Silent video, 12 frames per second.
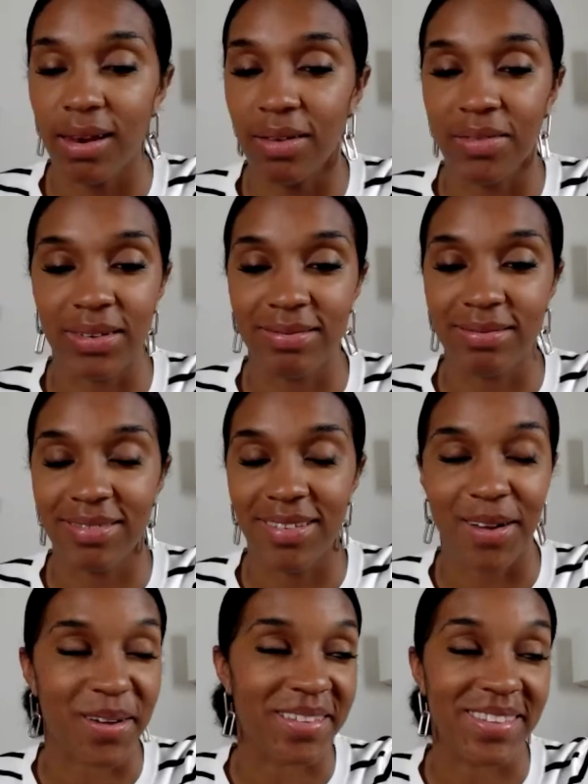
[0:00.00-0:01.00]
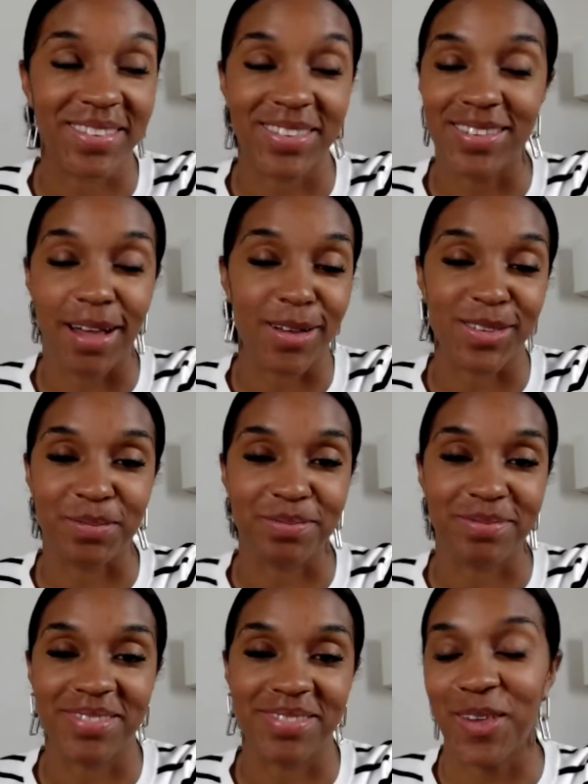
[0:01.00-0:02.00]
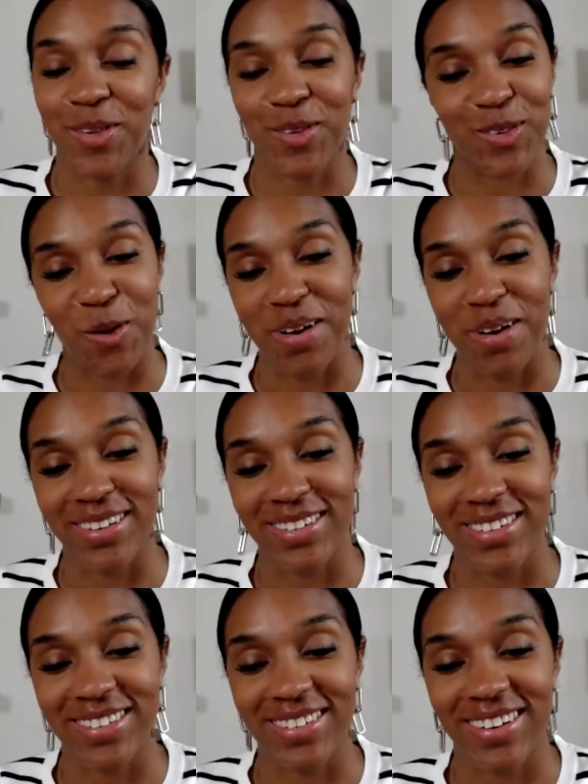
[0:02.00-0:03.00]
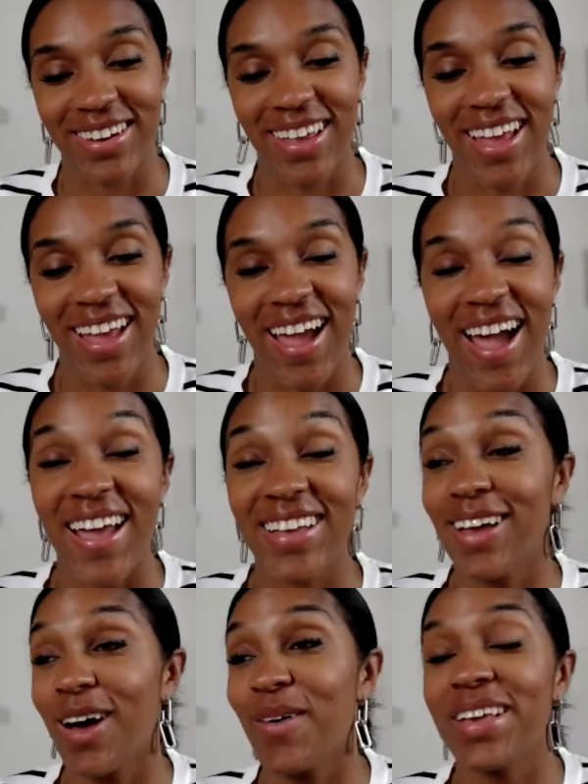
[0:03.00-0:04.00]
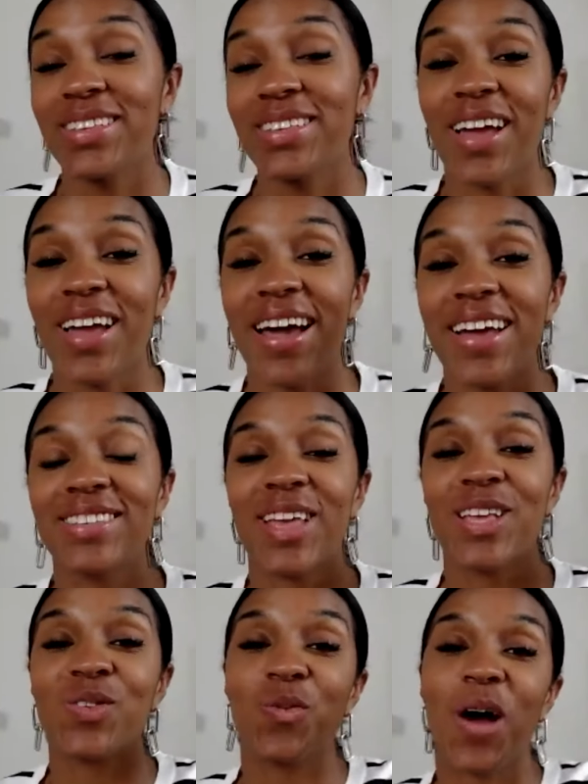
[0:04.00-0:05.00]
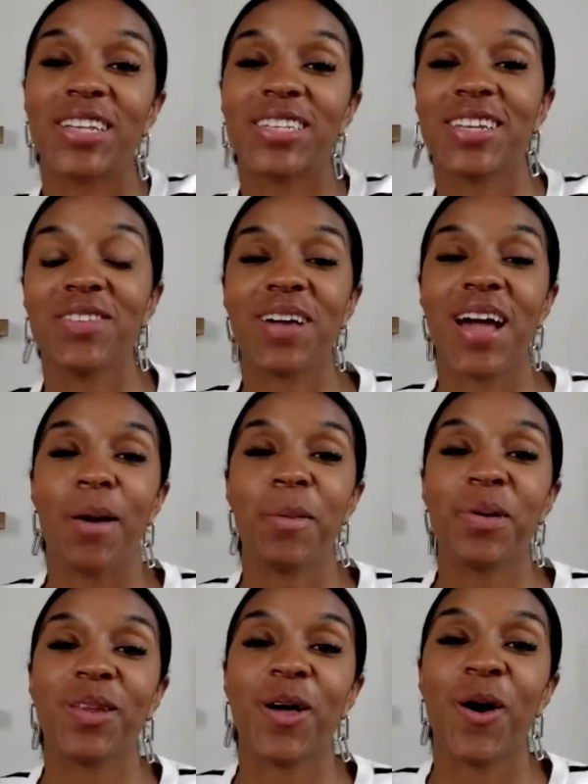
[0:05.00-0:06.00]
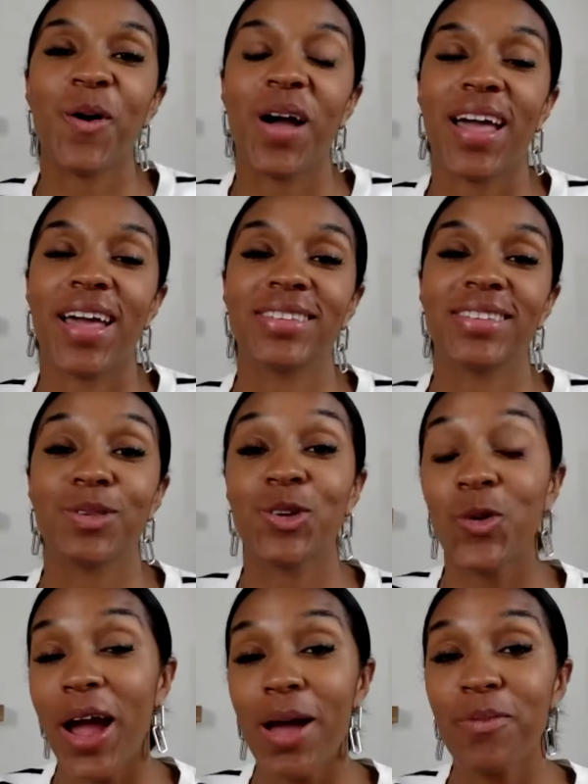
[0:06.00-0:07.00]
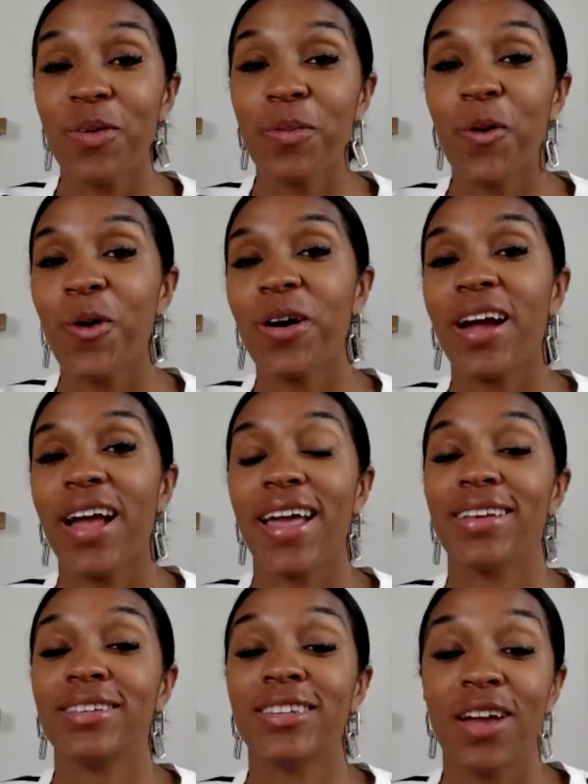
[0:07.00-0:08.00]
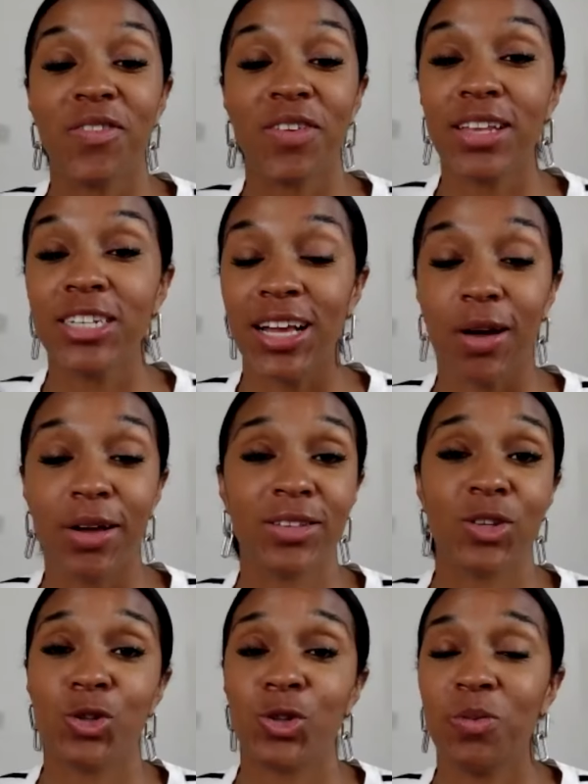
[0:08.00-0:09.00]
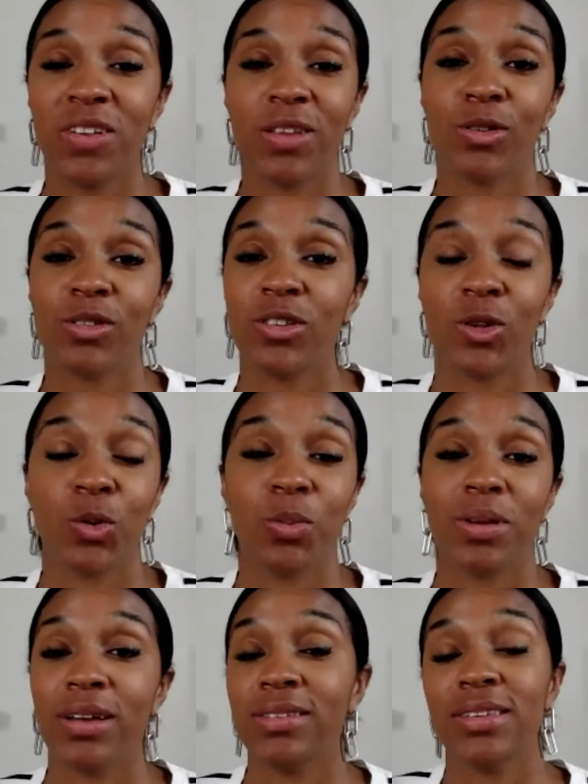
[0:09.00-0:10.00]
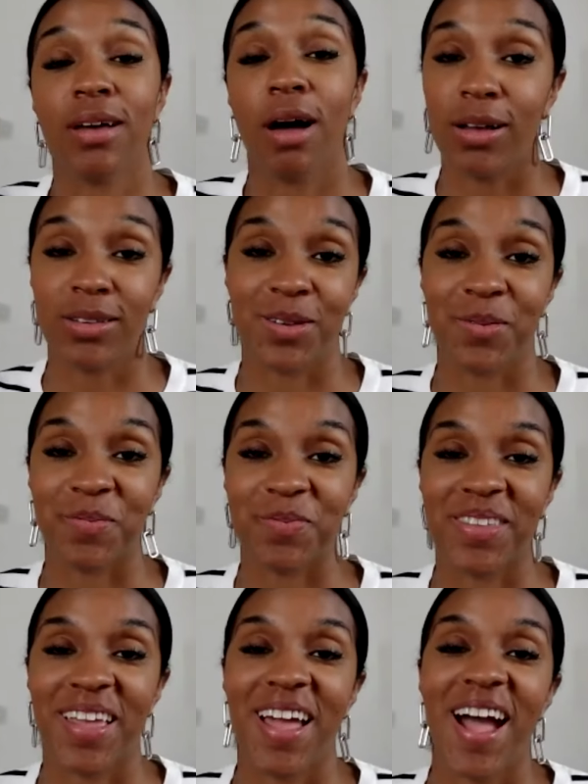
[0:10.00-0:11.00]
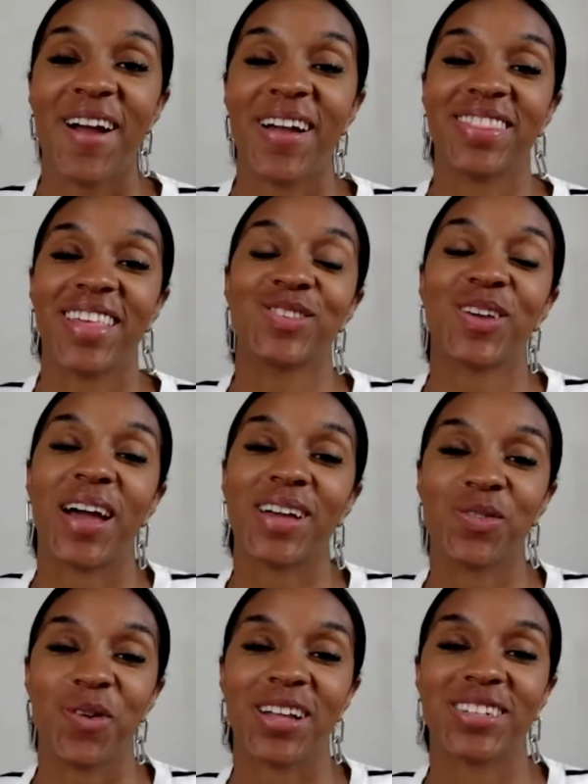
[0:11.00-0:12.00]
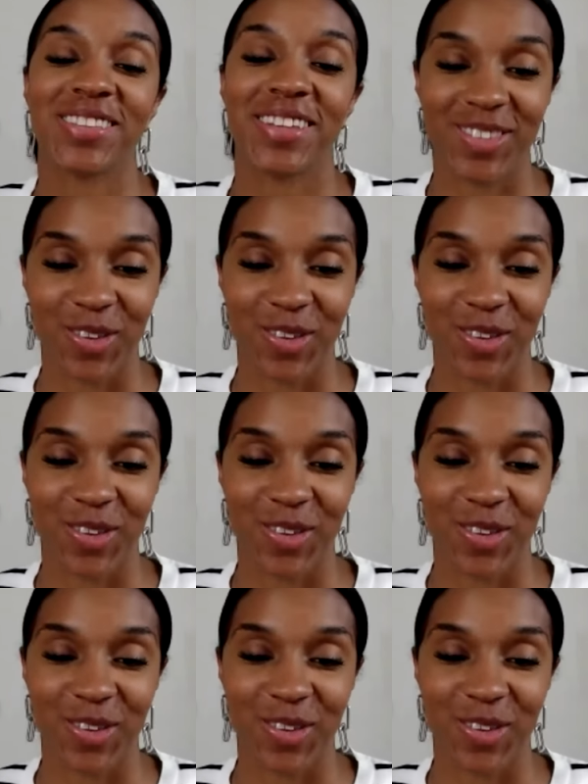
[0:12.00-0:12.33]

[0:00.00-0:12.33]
love it. Okay, this is awesome. Thank you so much. As always, guys, thanks for watching. Leave a comment below and subscribe for more. And definitely check out his YouTube videos too because he's awesome. All right, thanks guys for watching. Thanks,